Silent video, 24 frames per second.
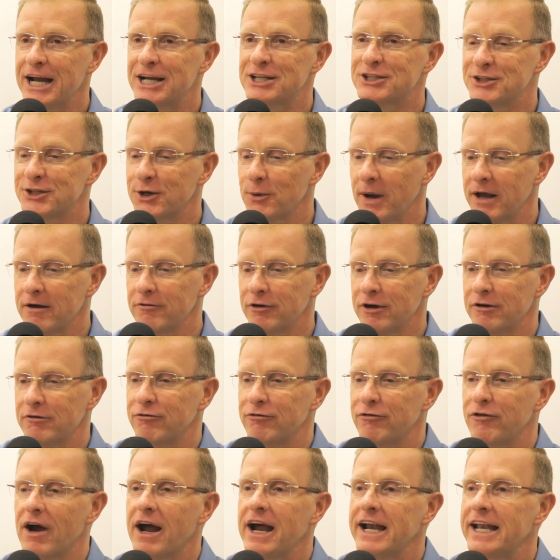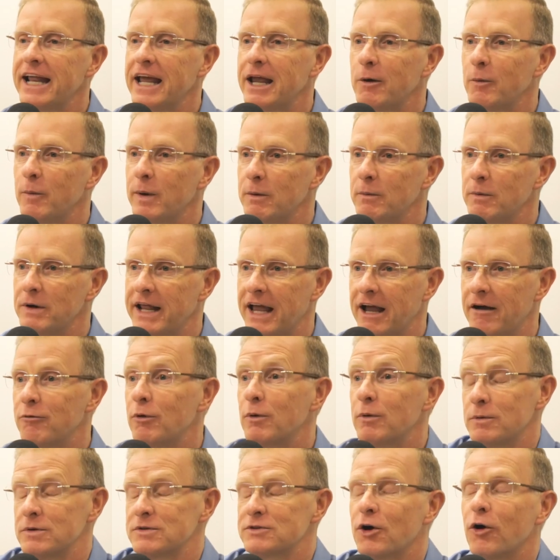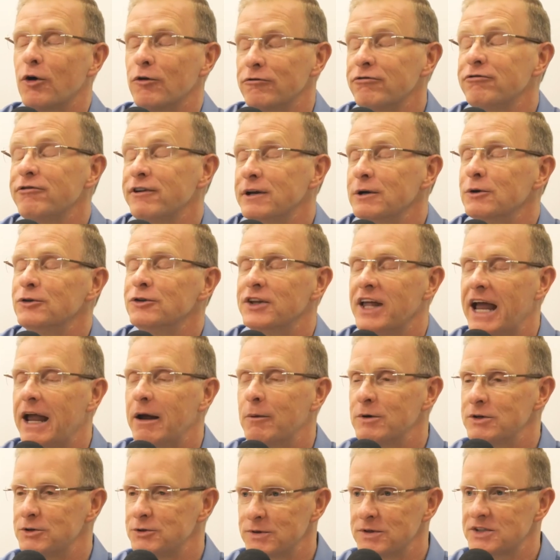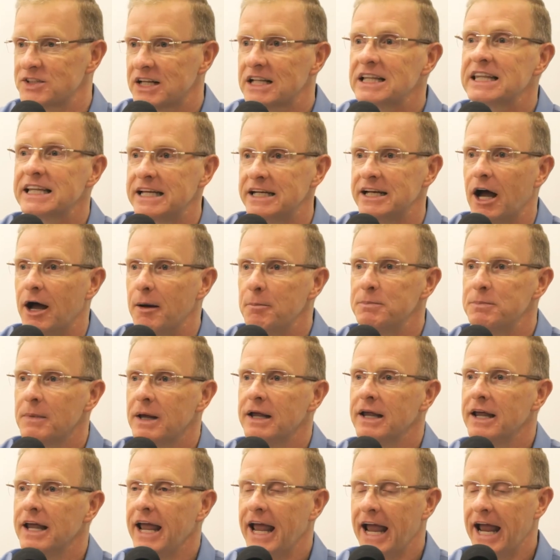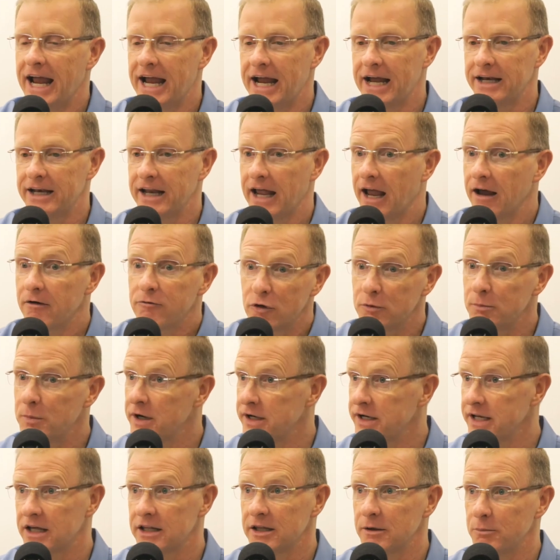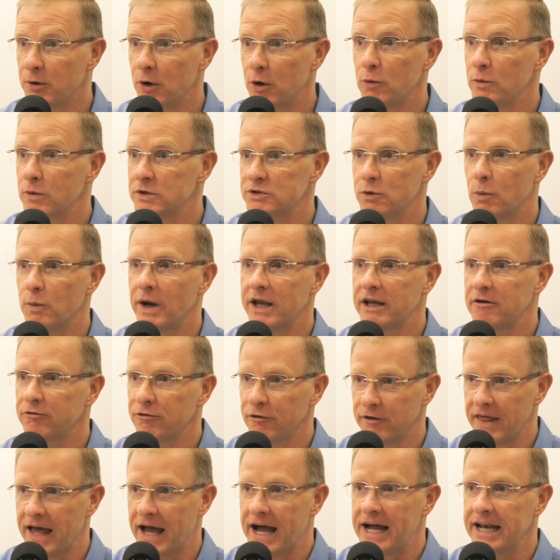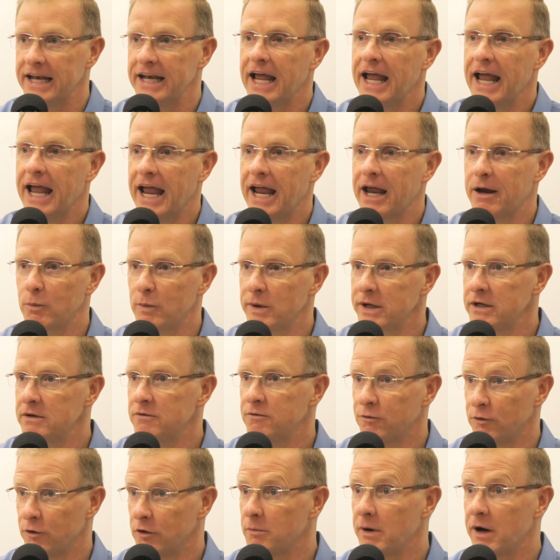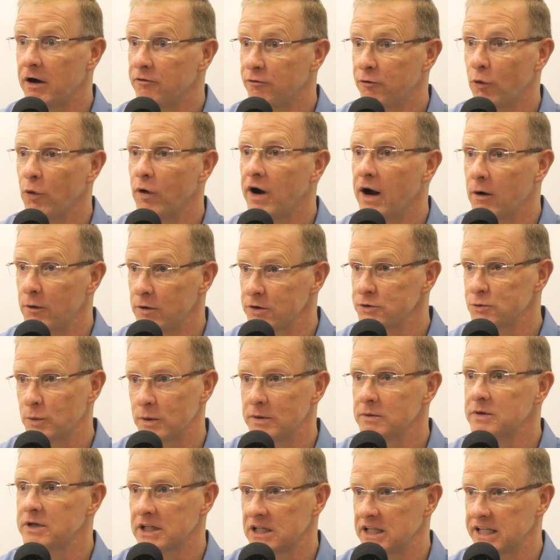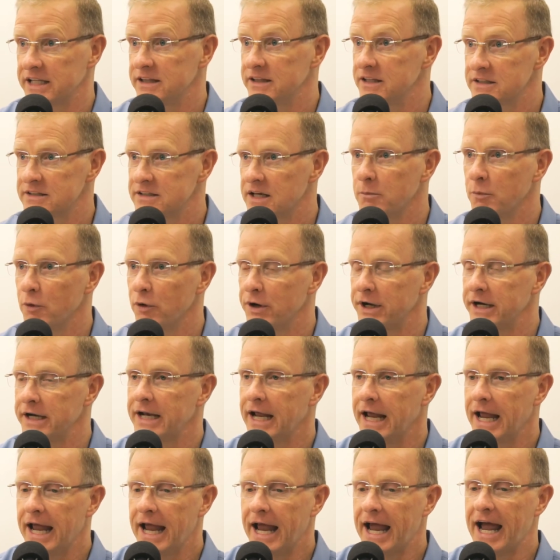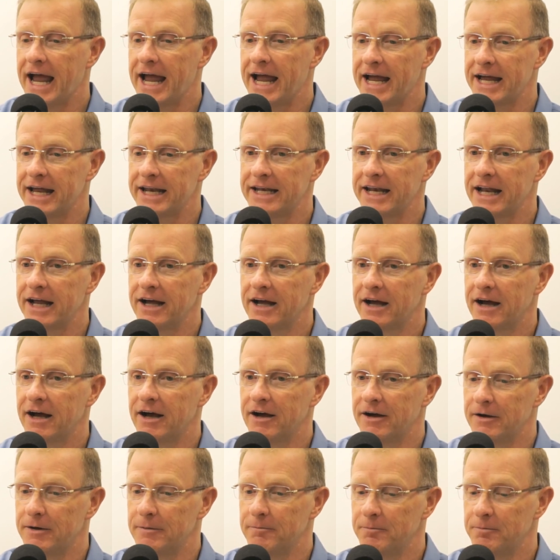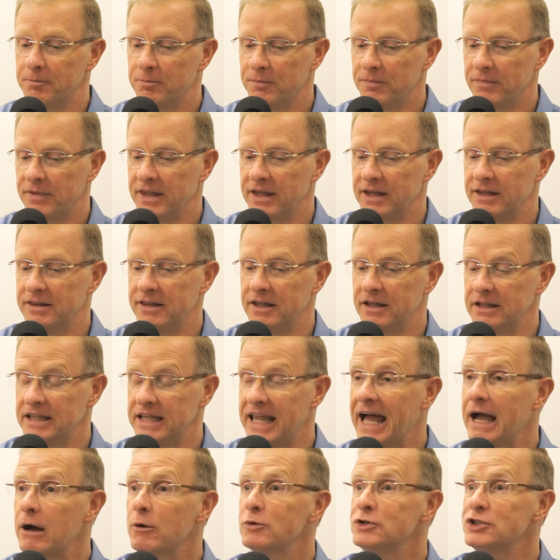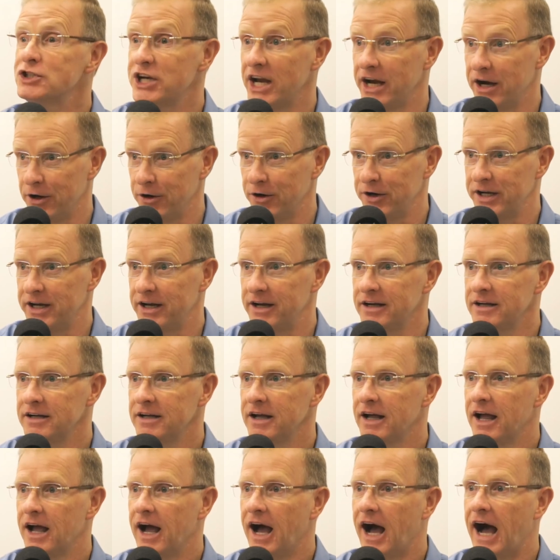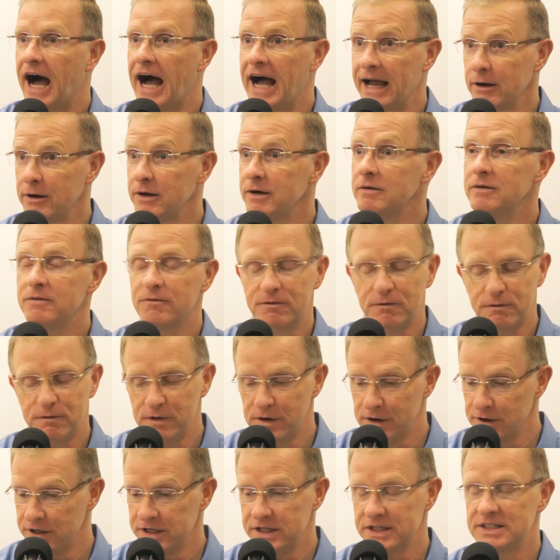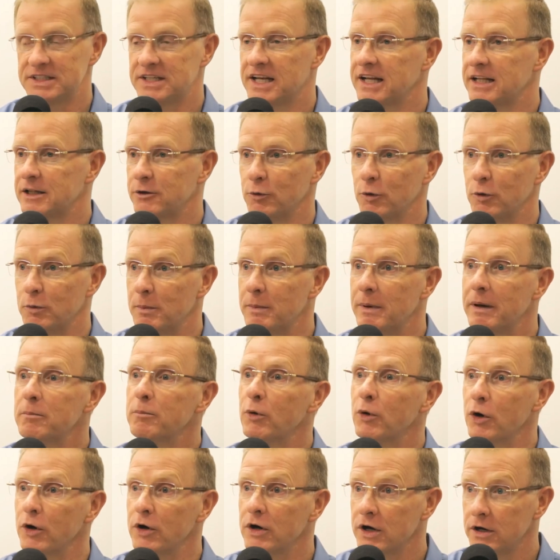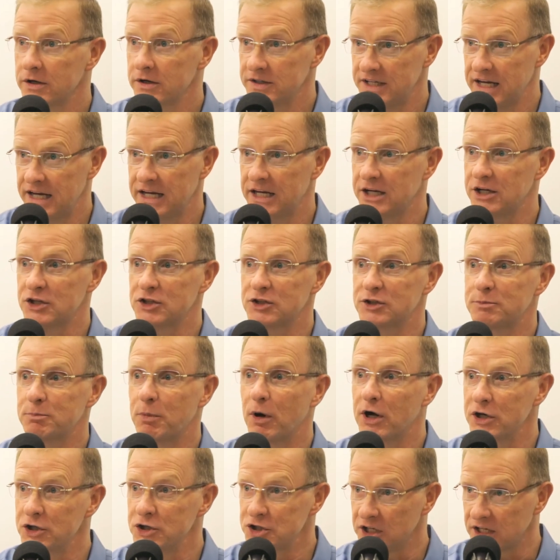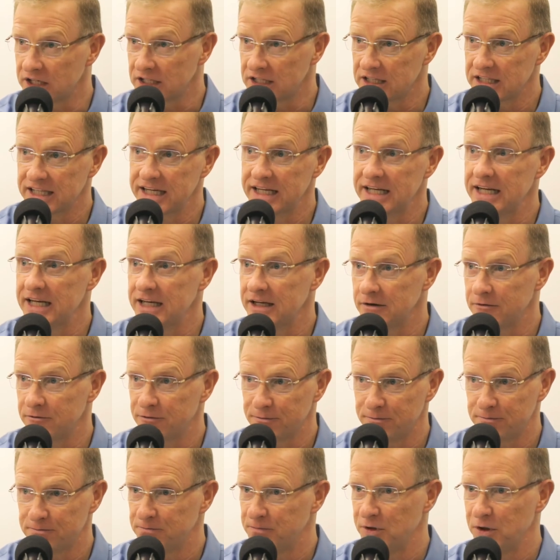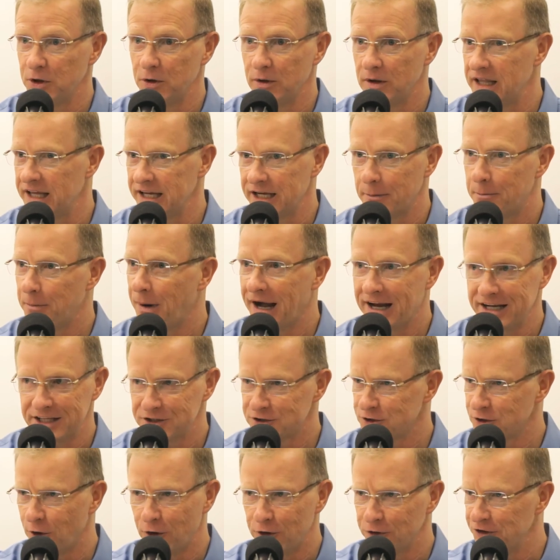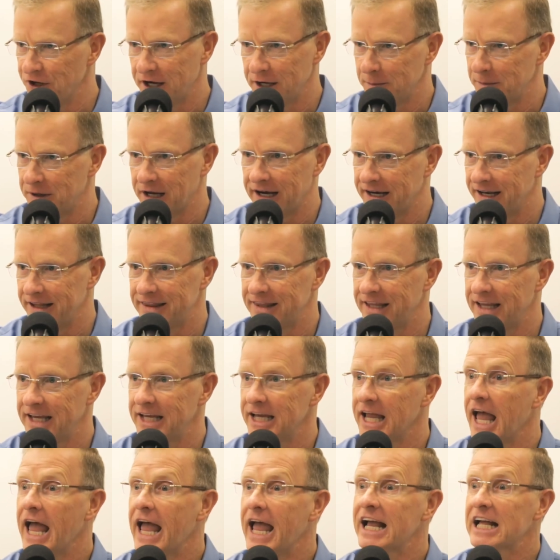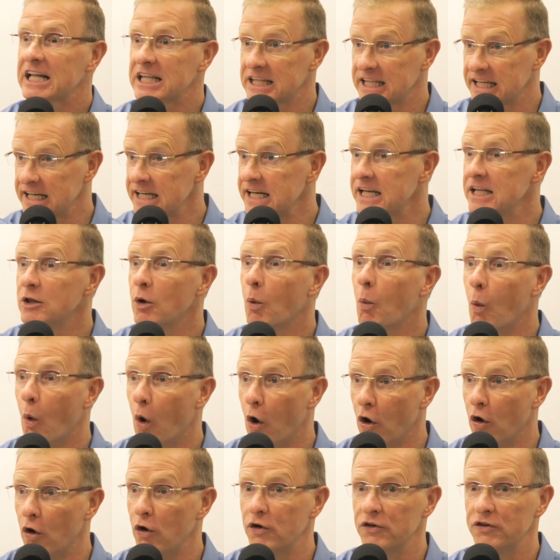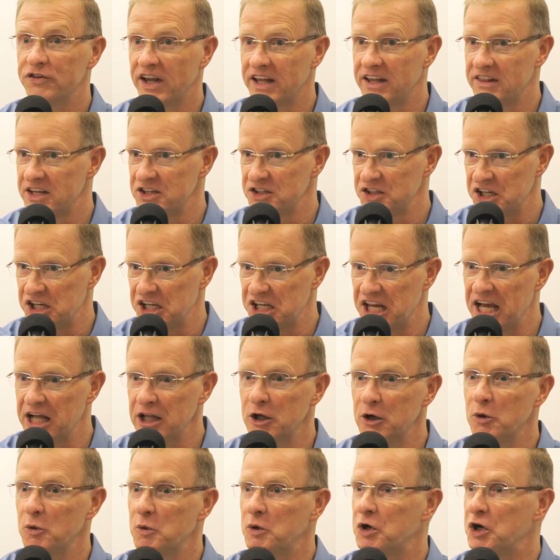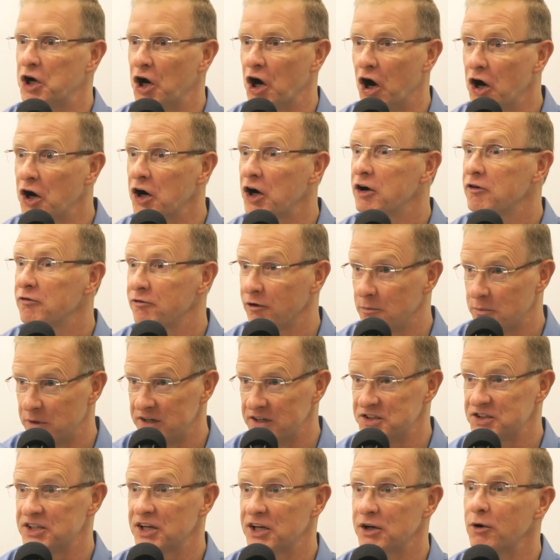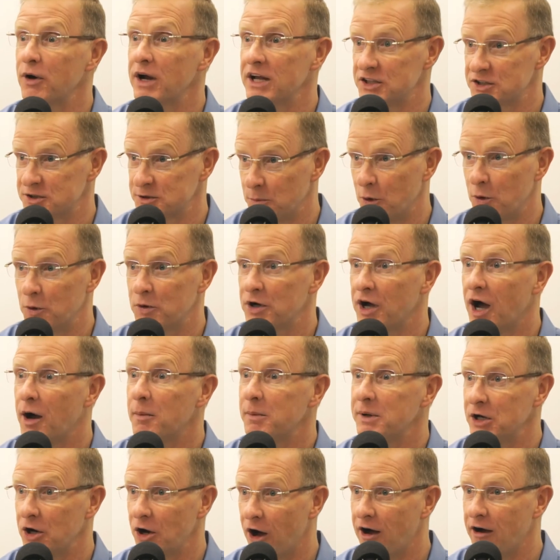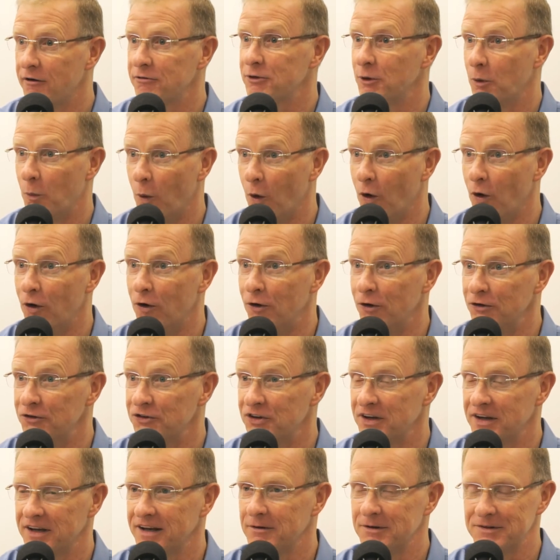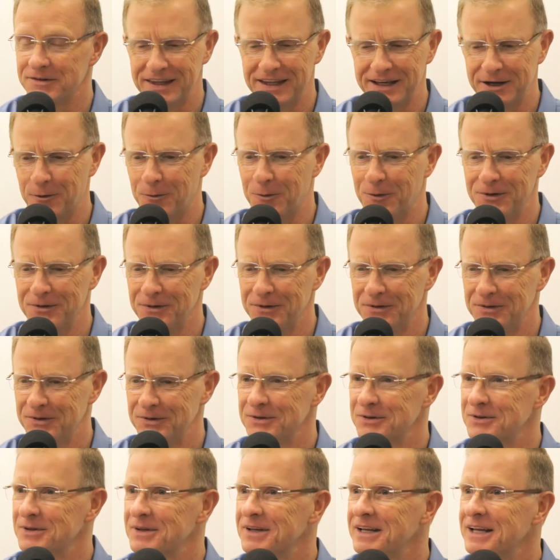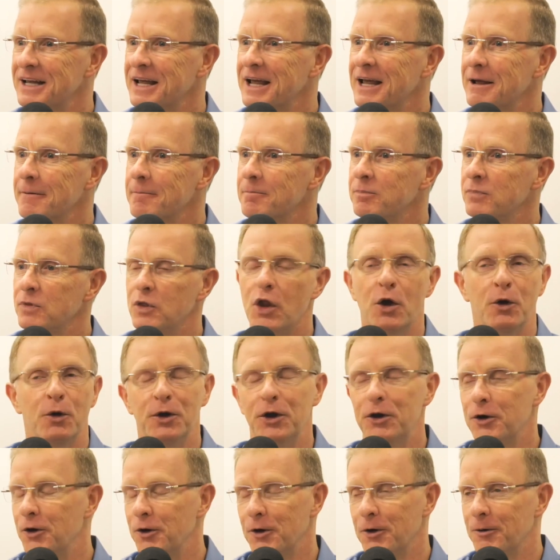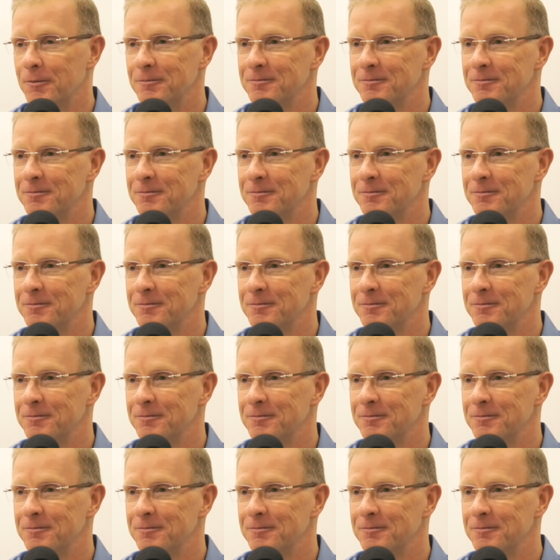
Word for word: And so every Friday, we would have what was called field day, which was okay. cleanup. Yep. And everybody on the boat was awake for that. And we'd, for about four hours, we'd clean the submarine. And um, in the lounge area, I very distinctly wow. remember taking a sponge and cleaning you know, like a Pine-Sol type kind of thing, cleaning the walls and this yellow gunk from the cigarette smoke coming off the walls. And I'm thinking, well, you can't do that now, right? No, no, no, yeah, no.